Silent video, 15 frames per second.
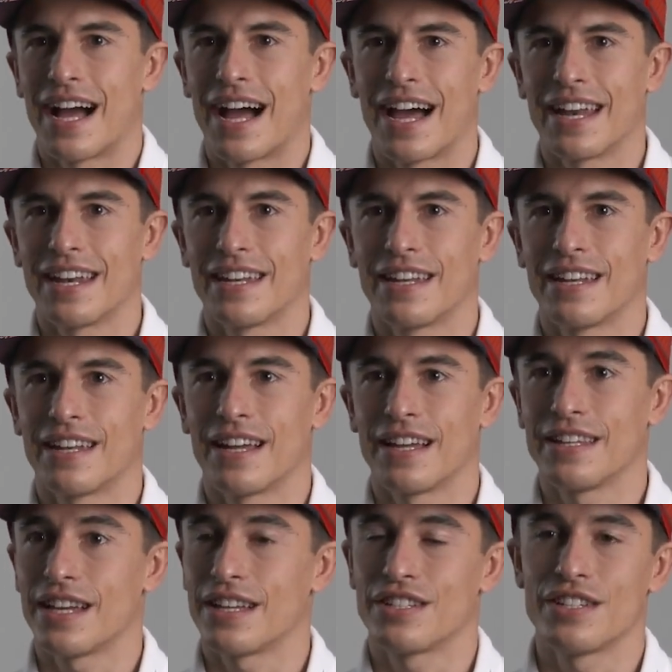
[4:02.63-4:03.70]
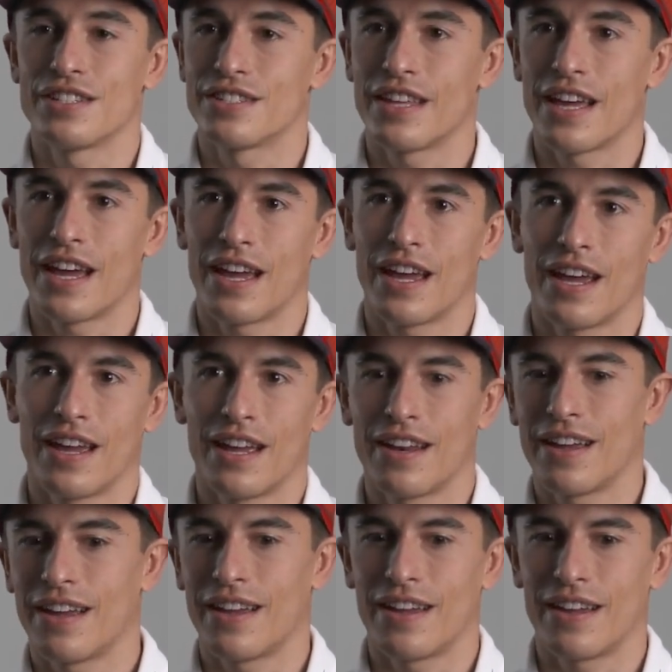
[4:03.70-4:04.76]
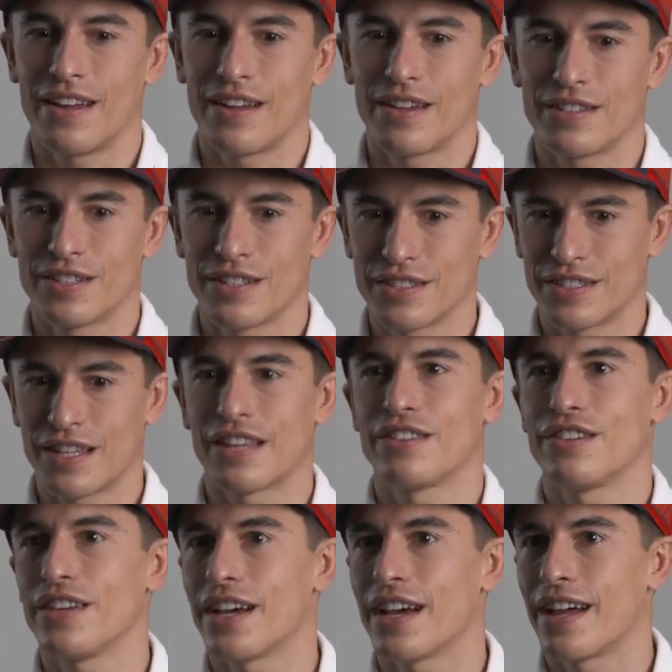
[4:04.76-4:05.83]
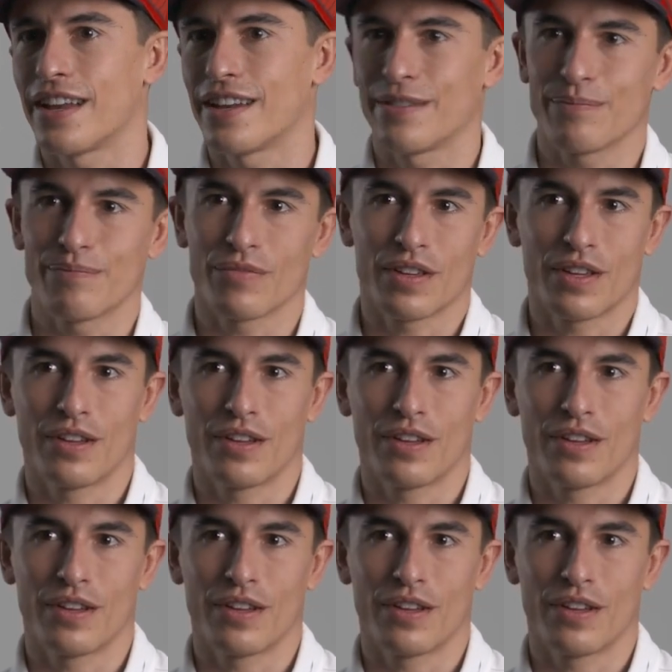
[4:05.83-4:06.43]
And, and yeah, since there, uh, since that year,